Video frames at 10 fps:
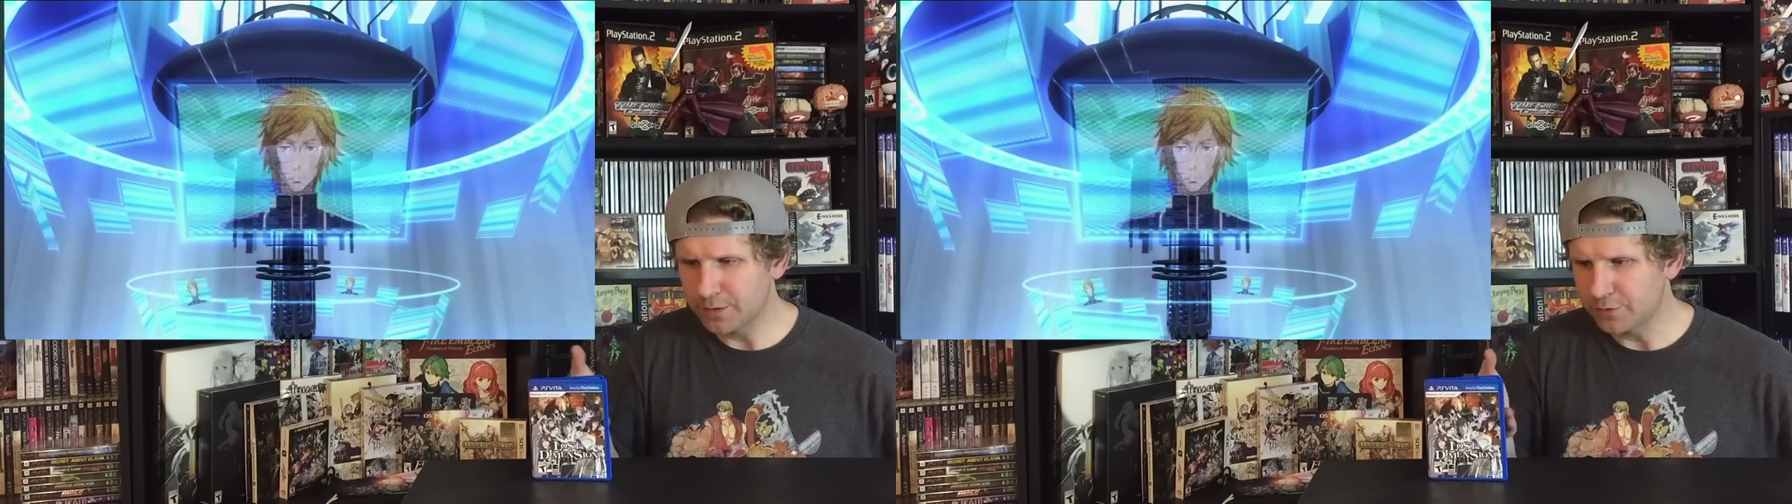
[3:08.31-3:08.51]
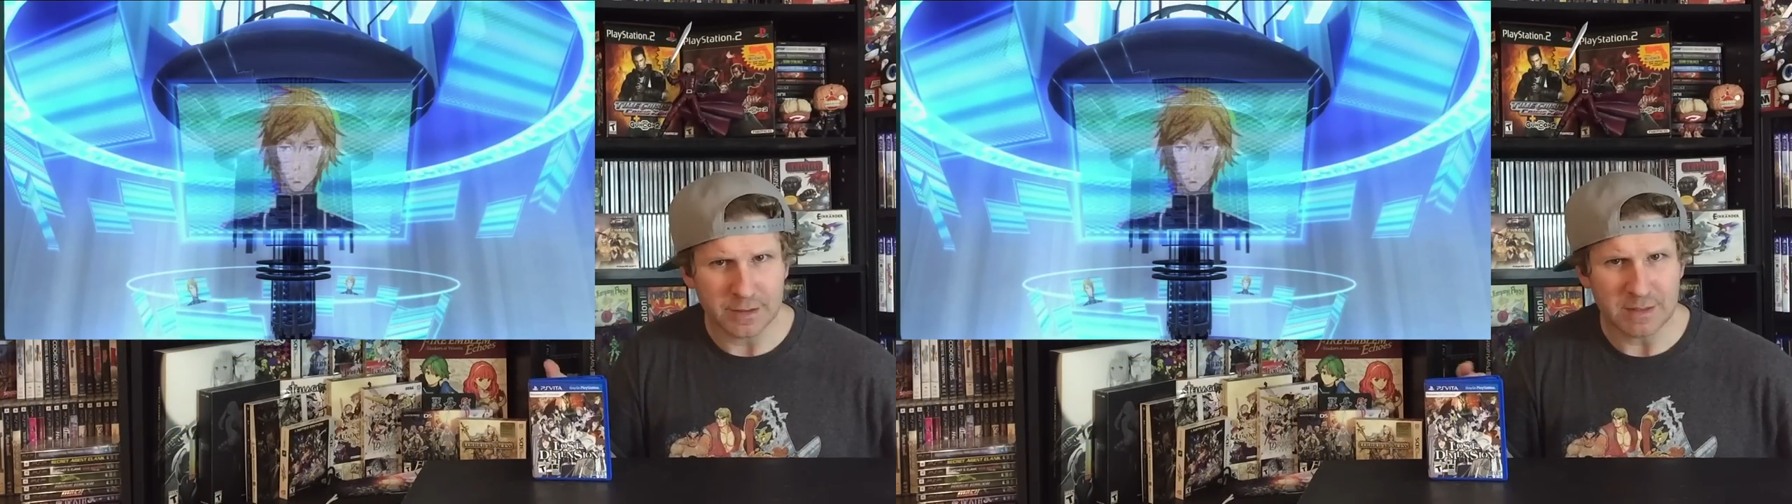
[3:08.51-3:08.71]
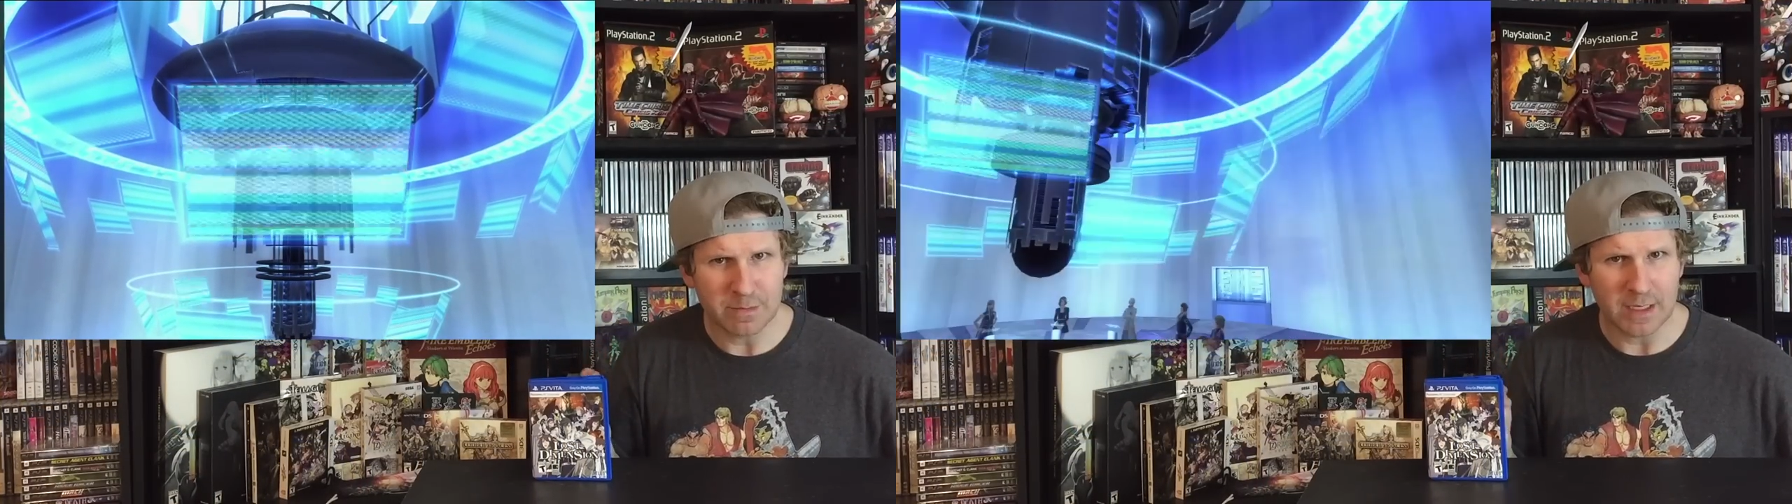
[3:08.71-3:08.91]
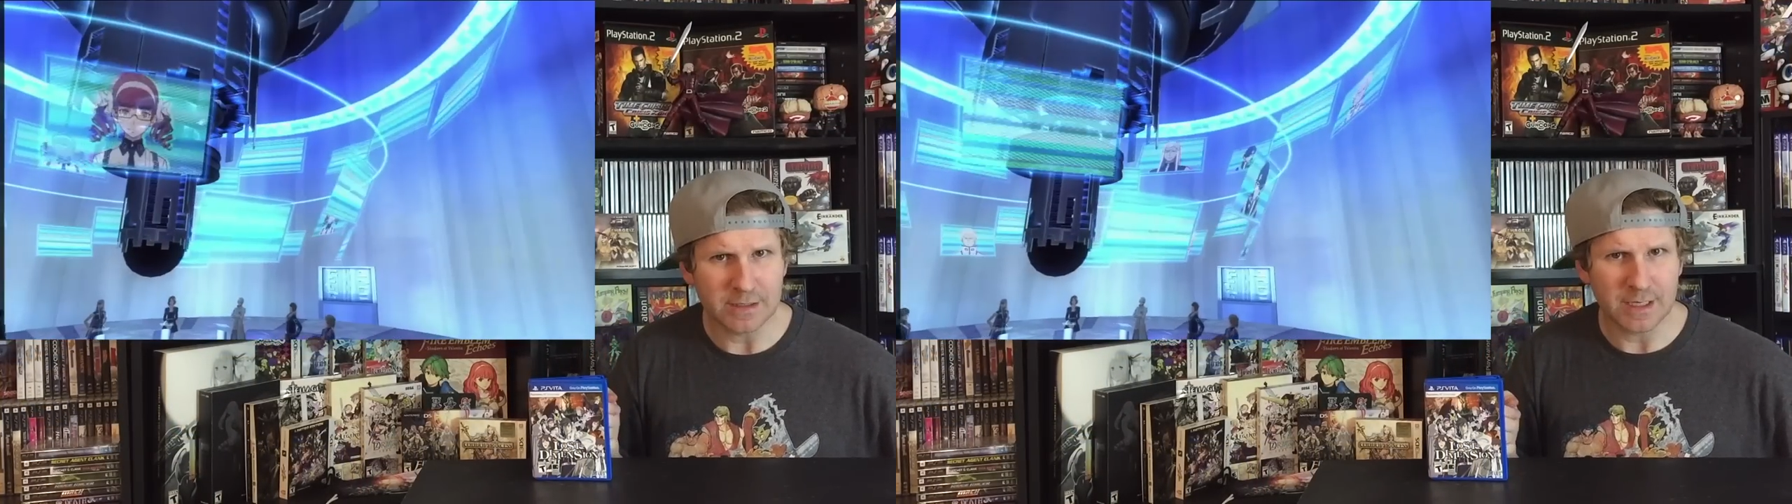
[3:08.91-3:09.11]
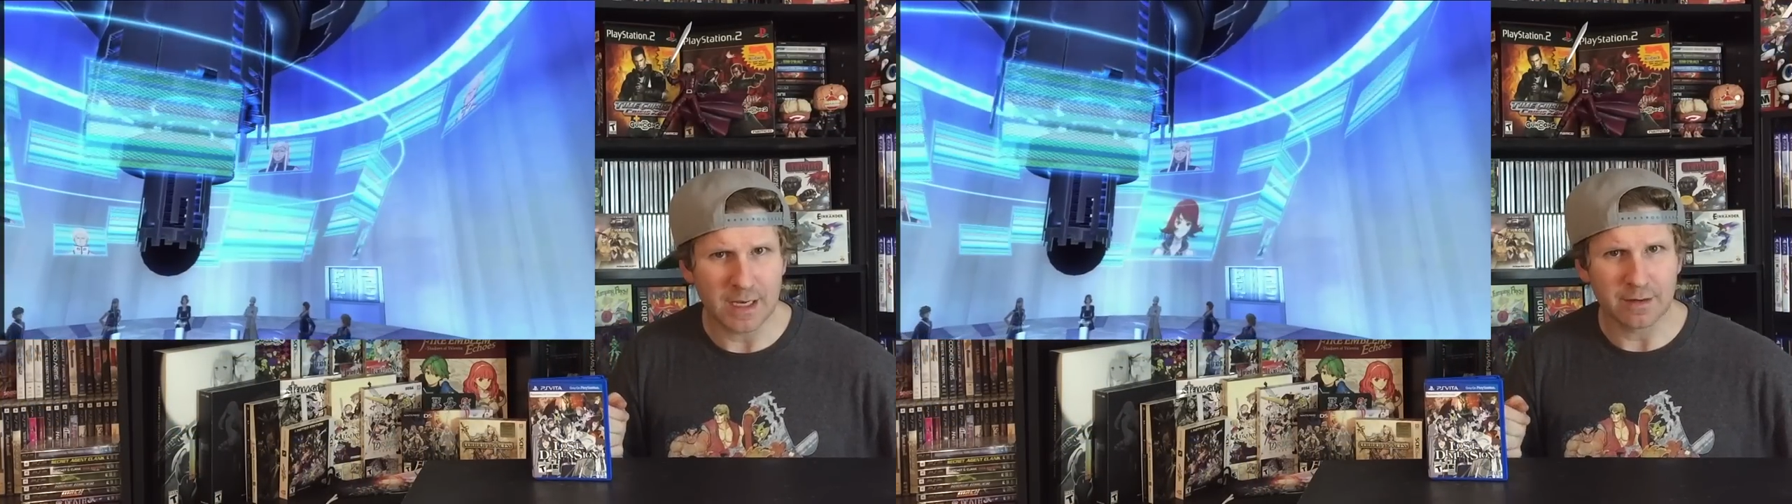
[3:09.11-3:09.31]
your
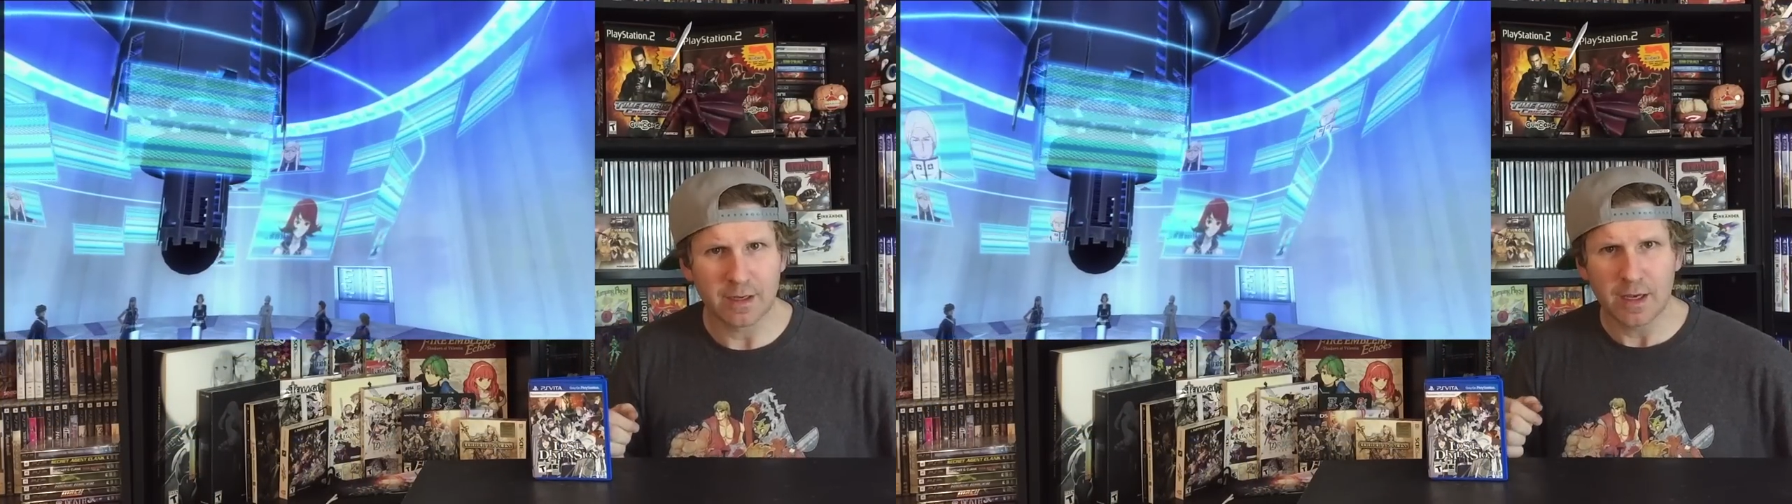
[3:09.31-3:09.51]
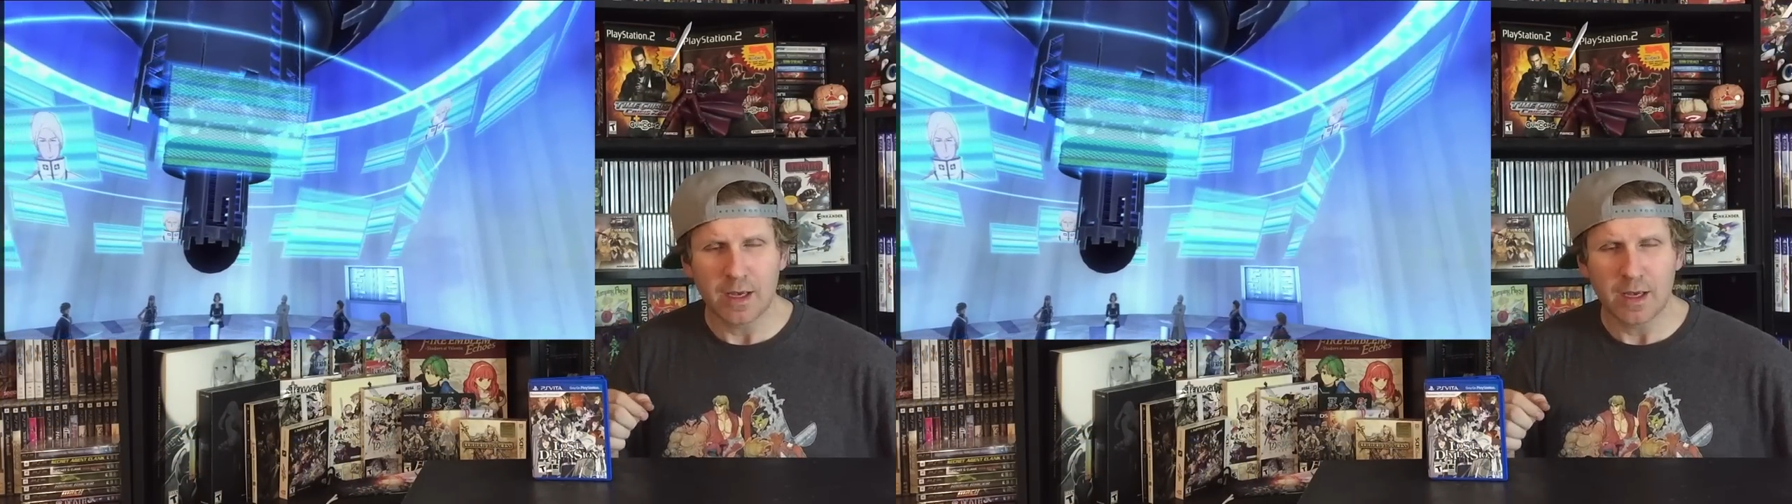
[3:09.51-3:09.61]
teammates, and